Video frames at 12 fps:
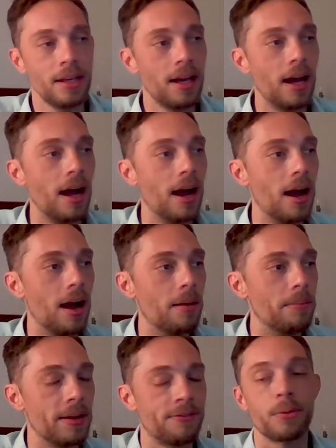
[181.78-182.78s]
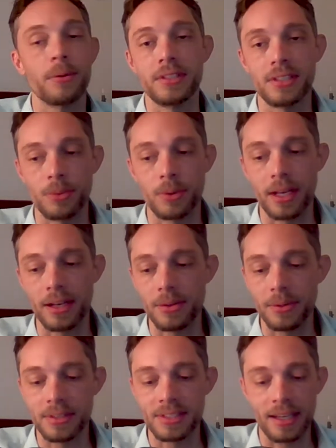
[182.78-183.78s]
For reasons we'll get into
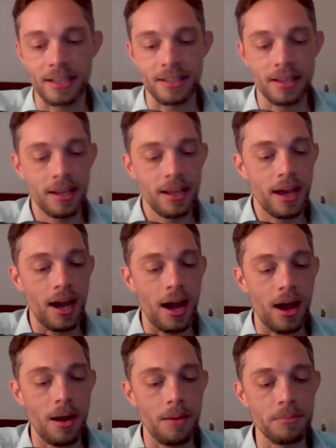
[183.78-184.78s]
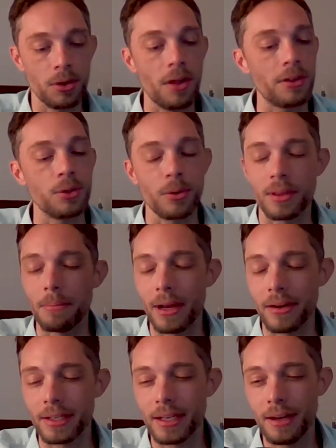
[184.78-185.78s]
in a second. They're all in North
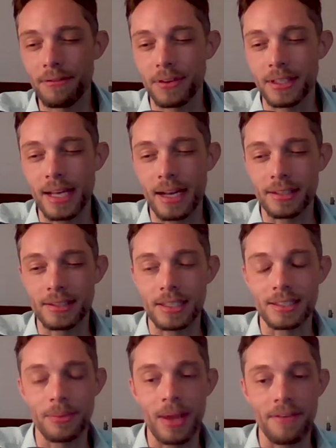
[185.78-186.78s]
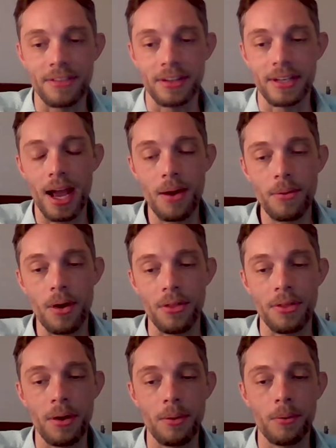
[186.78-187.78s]
America for the data sets that we have in there now,
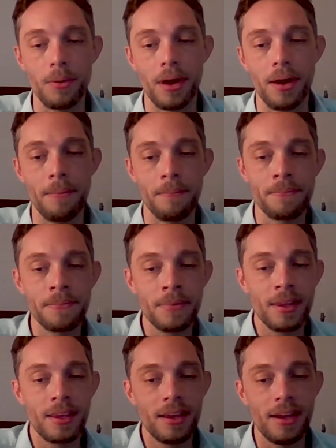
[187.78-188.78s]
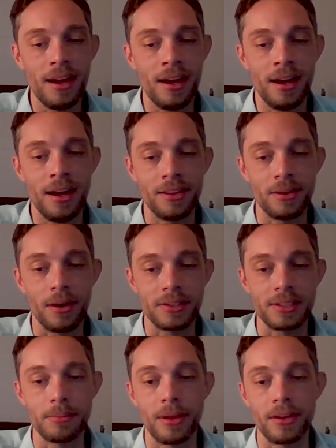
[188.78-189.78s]
although there are
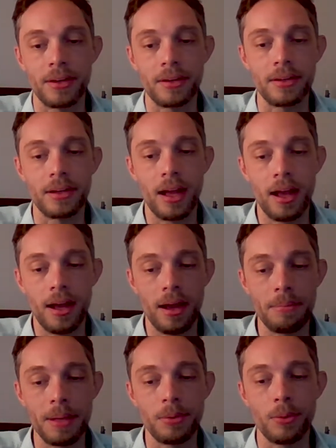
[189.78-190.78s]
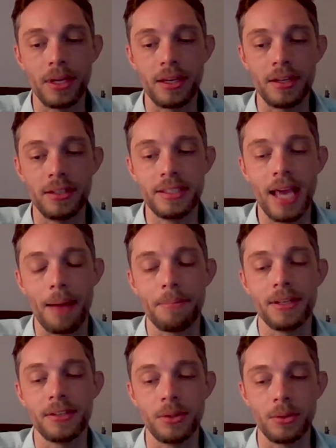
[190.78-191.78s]
some other people we could tap
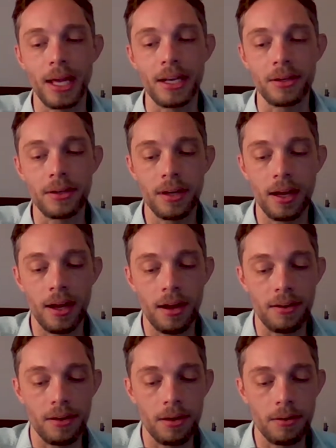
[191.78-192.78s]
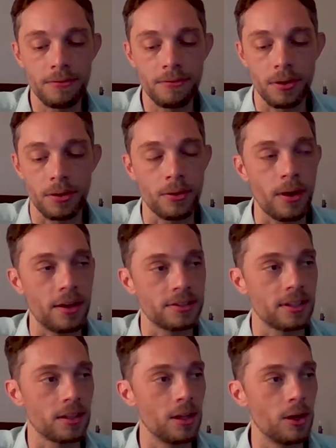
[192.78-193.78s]
into later, further across
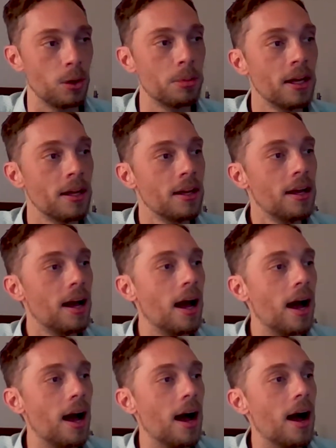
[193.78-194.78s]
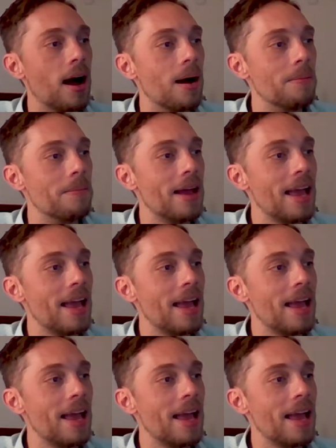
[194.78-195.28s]
the globe. Then